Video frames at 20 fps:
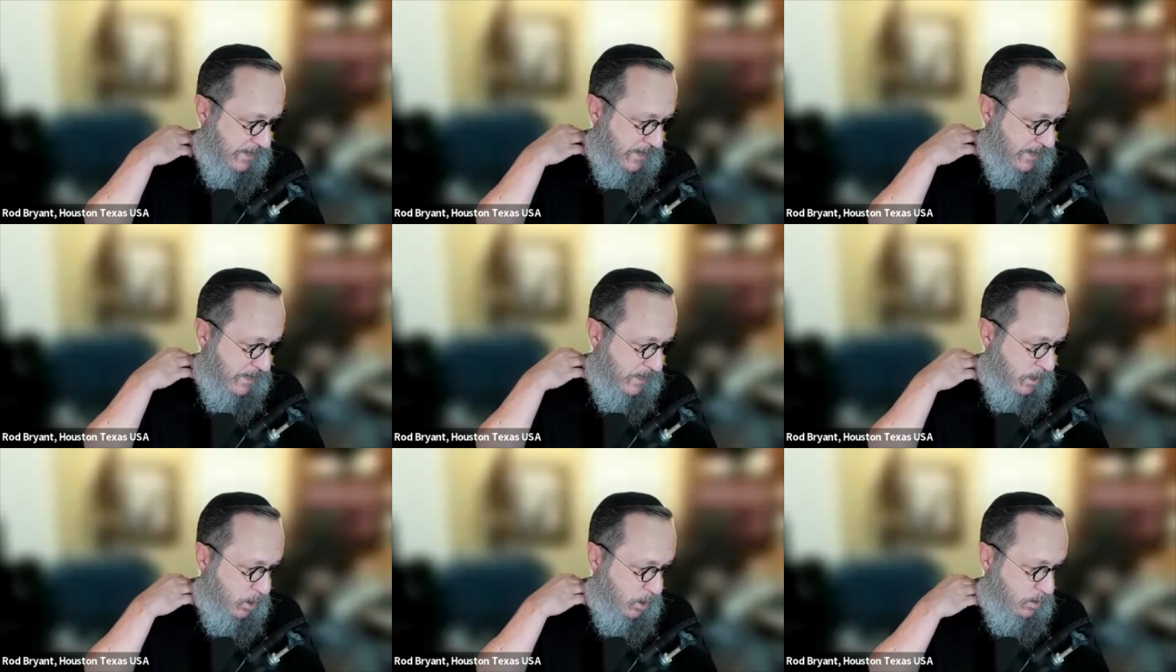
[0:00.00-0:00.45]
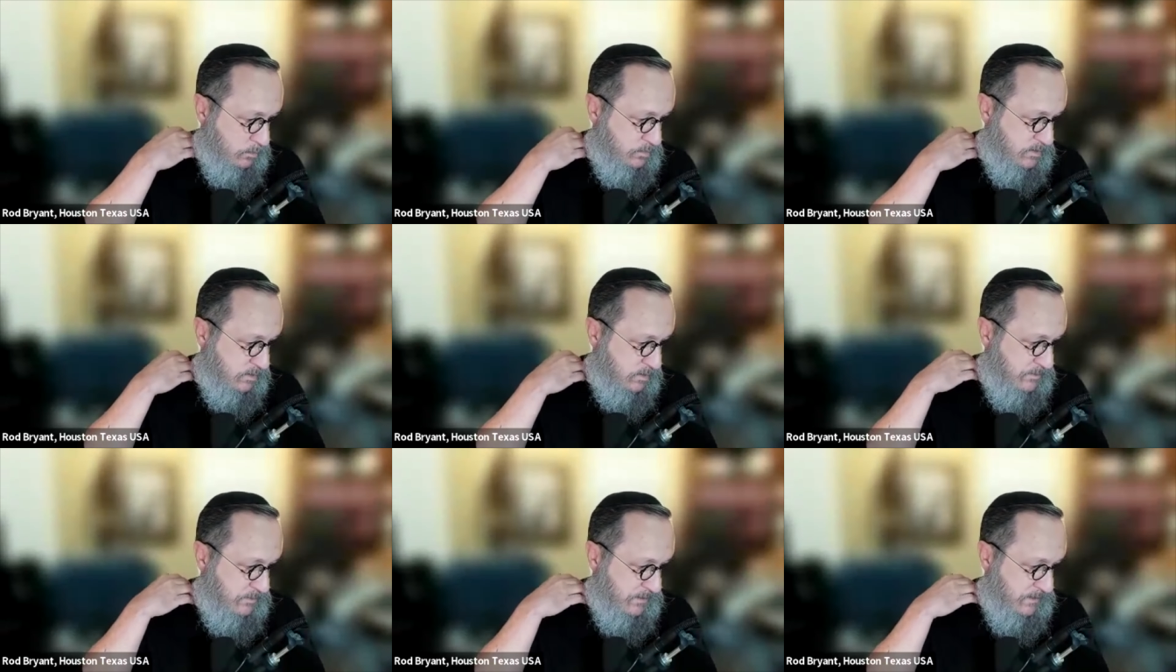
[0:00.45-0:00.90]
I hope
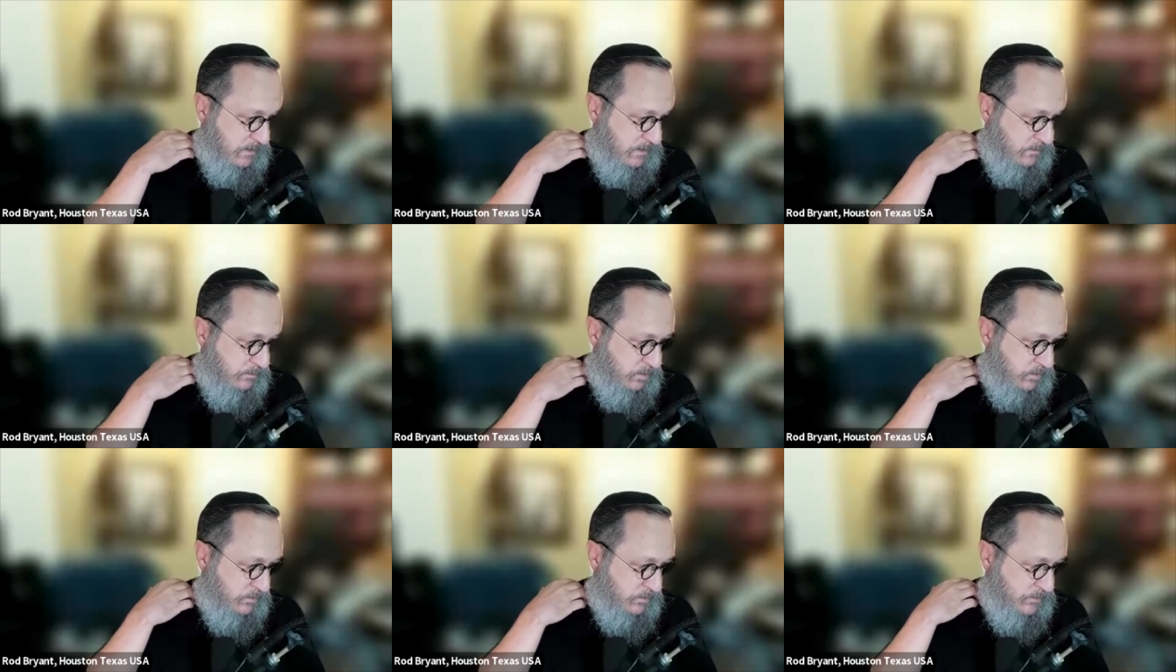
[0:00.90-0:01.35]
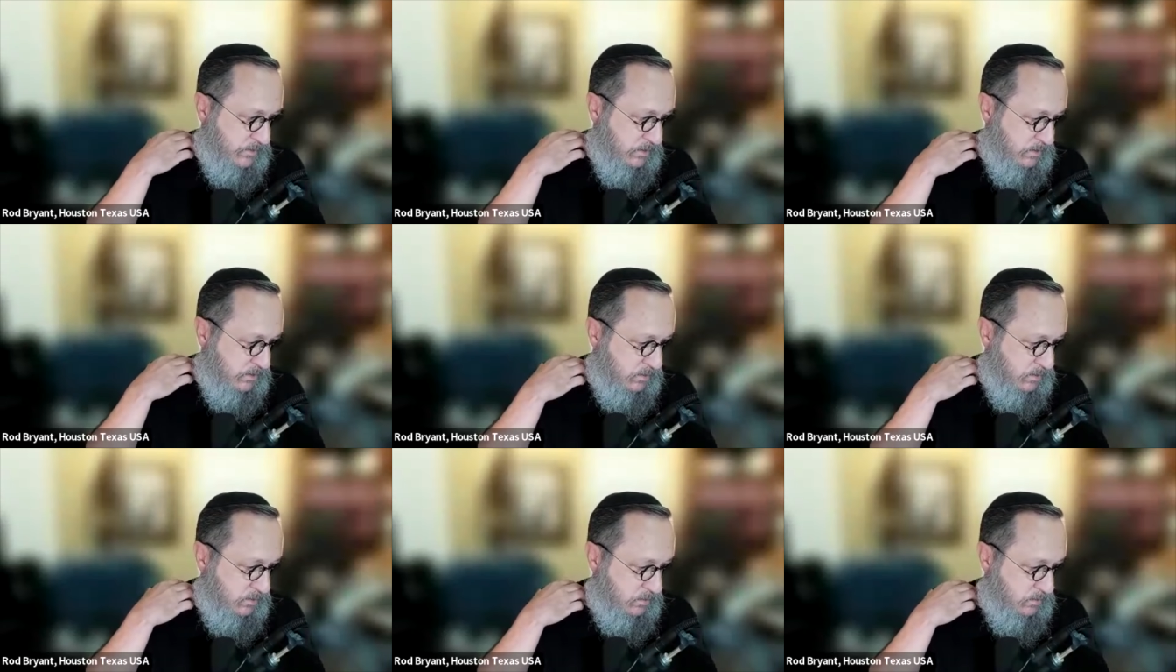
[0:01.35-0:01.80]
to be able
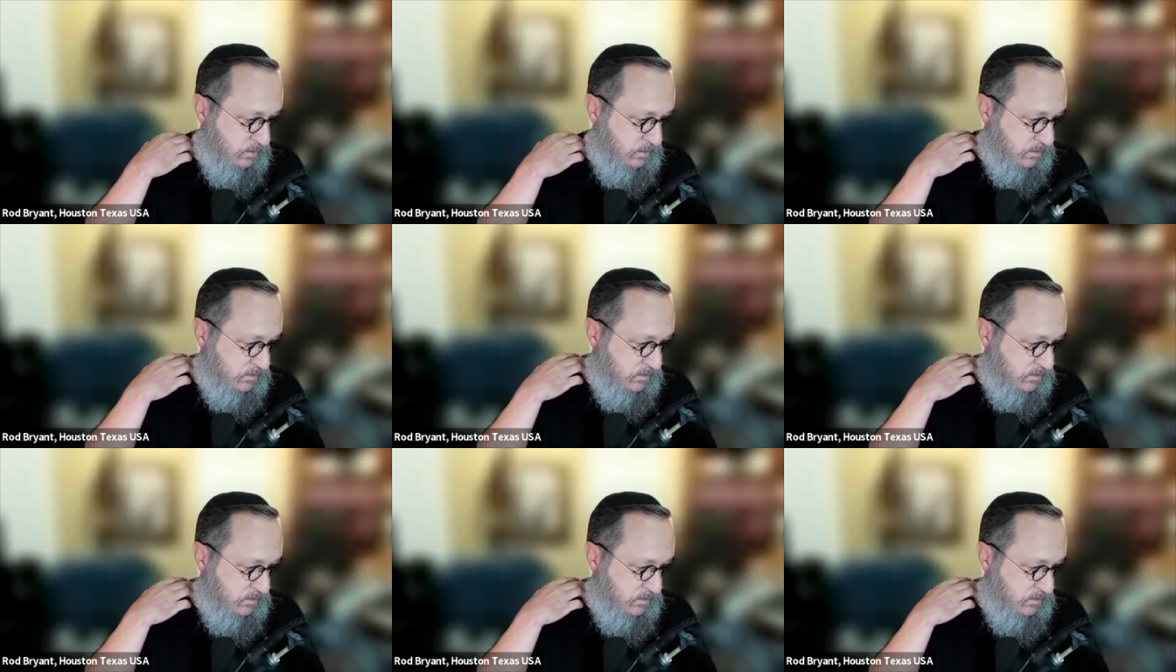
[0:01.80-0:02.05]
to